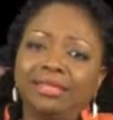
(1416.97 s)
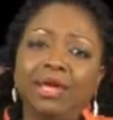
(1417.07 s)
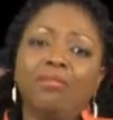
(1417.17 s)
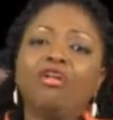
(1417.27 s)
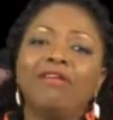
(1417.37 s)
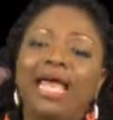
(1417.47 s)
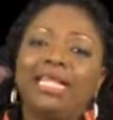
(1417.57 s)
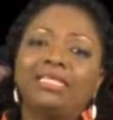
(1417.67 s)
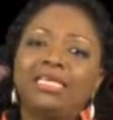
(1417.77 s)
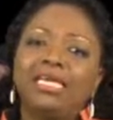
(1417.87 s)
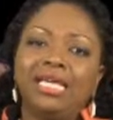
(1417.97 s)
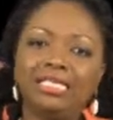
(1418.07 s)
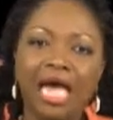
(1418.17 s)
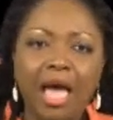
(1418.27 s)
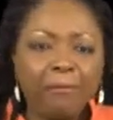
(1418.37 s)
Your morality
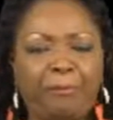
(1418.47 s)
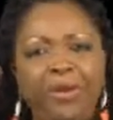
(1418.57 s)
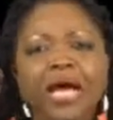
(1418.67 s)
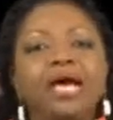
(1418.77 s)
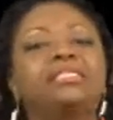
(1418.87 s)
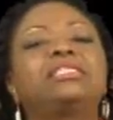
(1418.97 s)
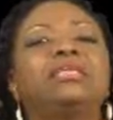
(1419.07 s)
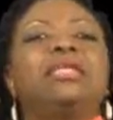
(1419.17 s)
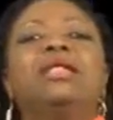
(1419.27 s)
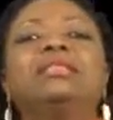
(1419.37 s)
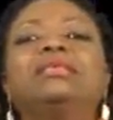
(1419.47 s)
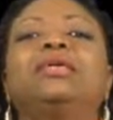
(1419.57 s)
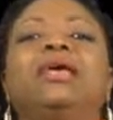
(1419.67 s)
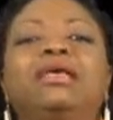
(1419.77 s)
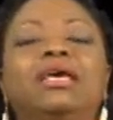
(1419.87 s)
is a personal
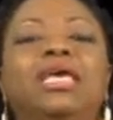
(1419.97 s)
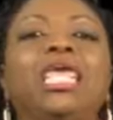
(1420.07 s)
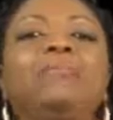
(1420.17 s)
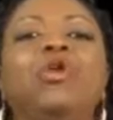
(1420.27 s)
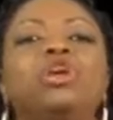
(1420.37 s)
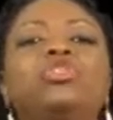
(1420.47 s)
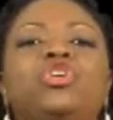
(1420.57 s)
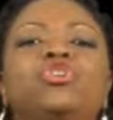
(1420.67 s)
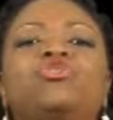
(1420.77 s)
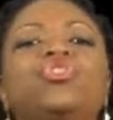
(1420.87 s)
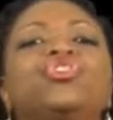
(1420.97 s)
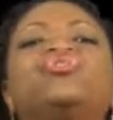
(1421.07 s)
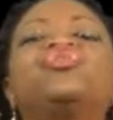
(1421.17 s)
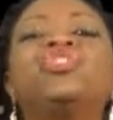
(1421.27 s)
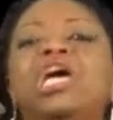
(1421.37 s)
thing. Keep those things to
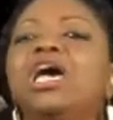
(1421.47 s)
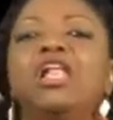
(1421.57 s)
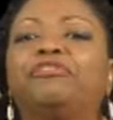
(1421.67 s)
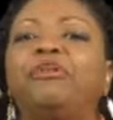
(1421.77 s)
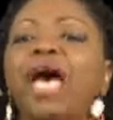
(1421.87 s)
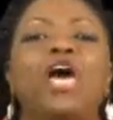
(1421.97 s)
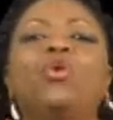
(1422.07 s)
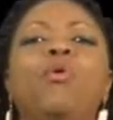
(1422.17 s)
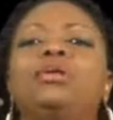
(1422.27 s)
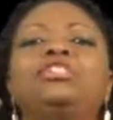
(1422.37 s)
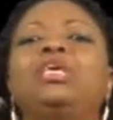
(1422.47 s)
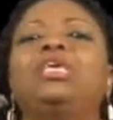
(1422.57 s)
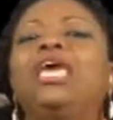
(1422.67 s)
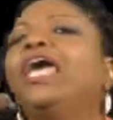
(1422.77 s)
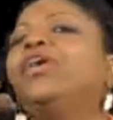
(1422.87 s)
yourself. I don't want to
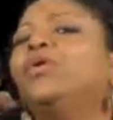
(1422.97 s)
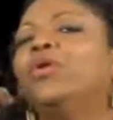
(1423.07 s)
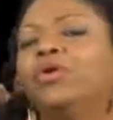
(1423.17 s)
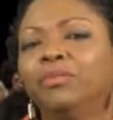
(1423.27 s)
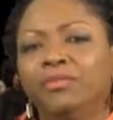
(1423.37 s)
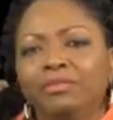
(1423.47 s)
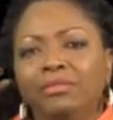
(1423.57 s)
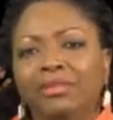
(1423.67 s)
hear you.